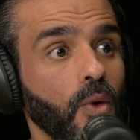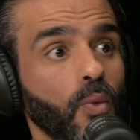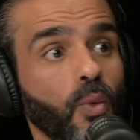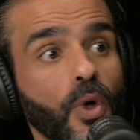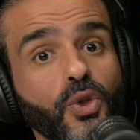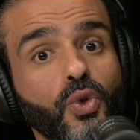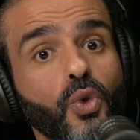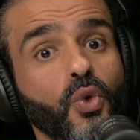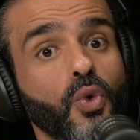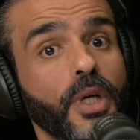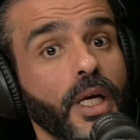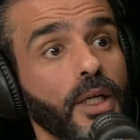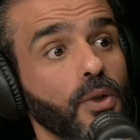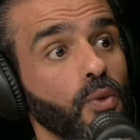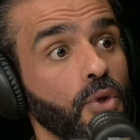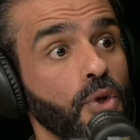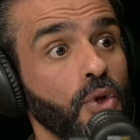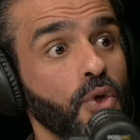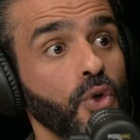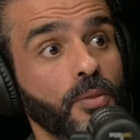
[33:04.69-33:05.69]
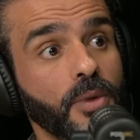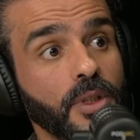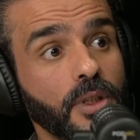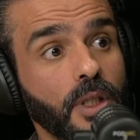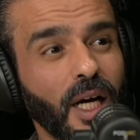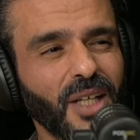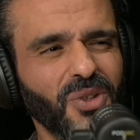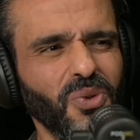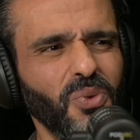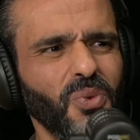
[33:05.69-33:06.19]
Want to connect with
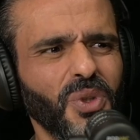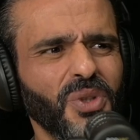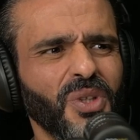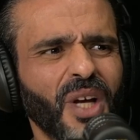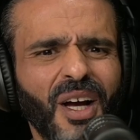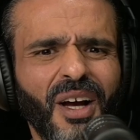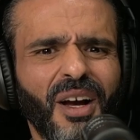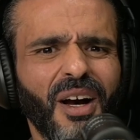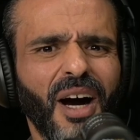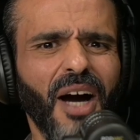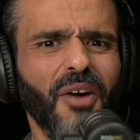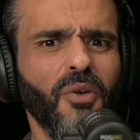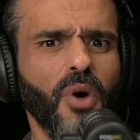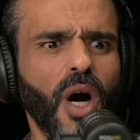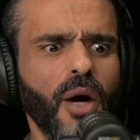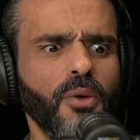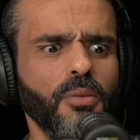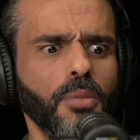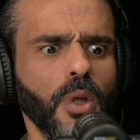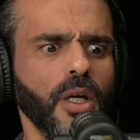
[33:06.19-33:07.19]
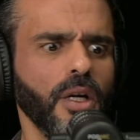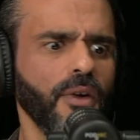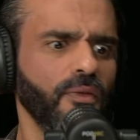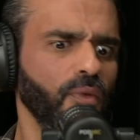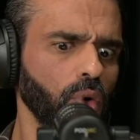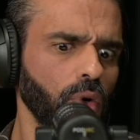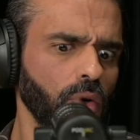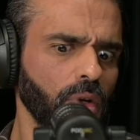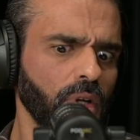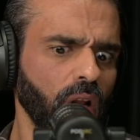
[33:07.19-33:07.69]
humans. I'm not going to
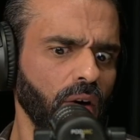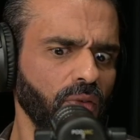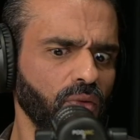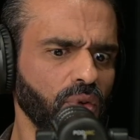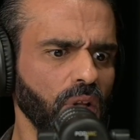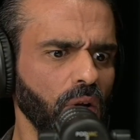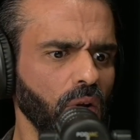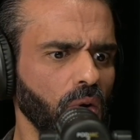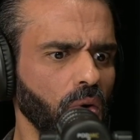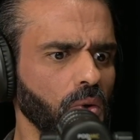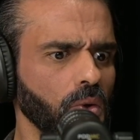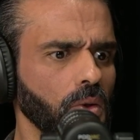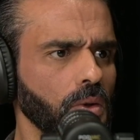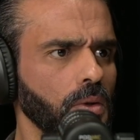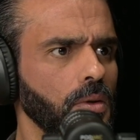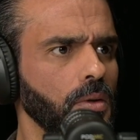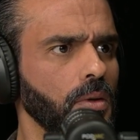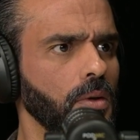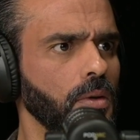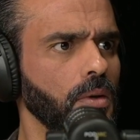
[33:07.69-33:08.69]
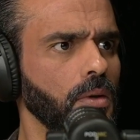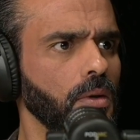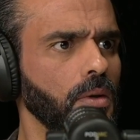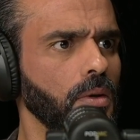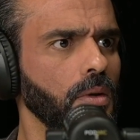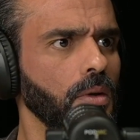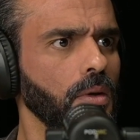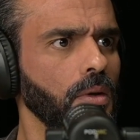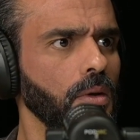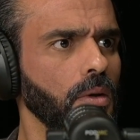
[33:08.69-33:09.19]
fall in love with a logo.
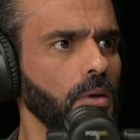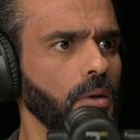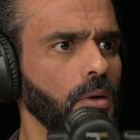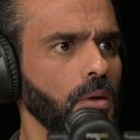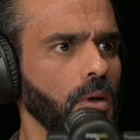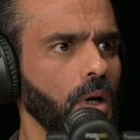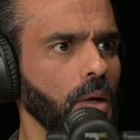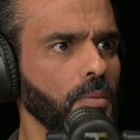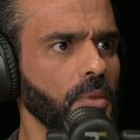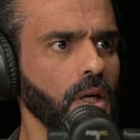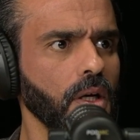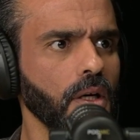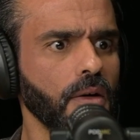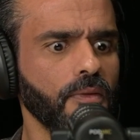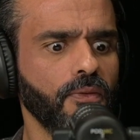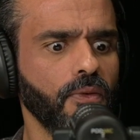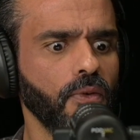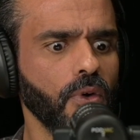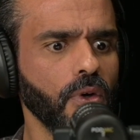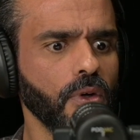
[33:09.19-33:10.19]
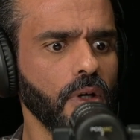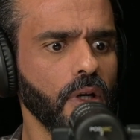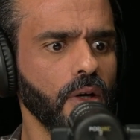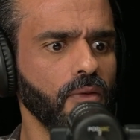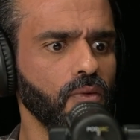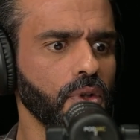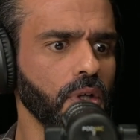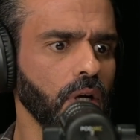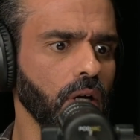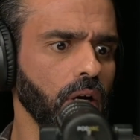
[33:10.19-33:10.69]
I'm not going to fall in
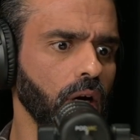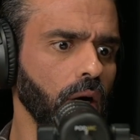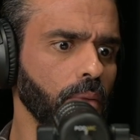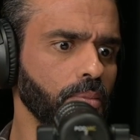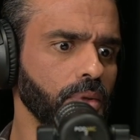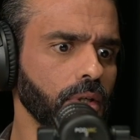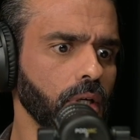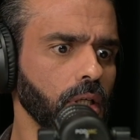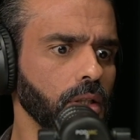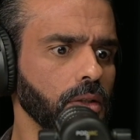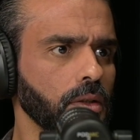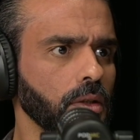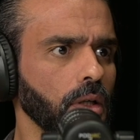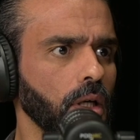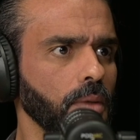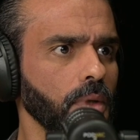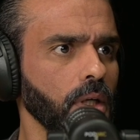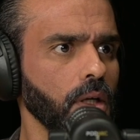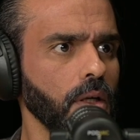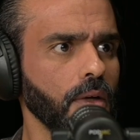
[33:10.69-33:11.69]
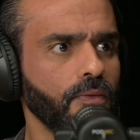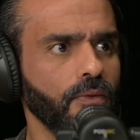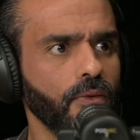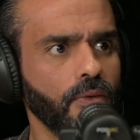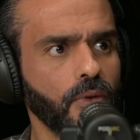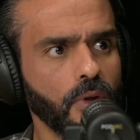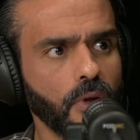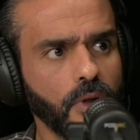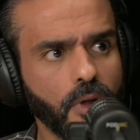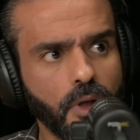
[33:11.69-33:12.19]
love with a copyright. I'm not going to
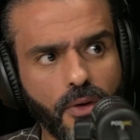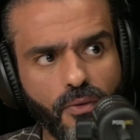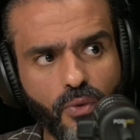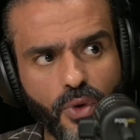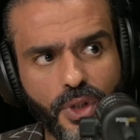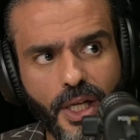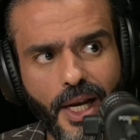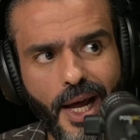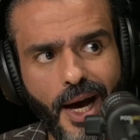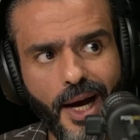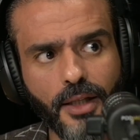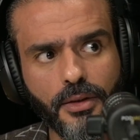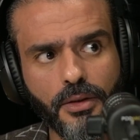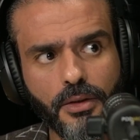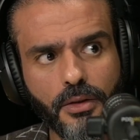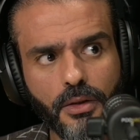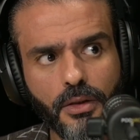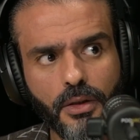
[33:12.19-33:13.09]
fall in love with an ad.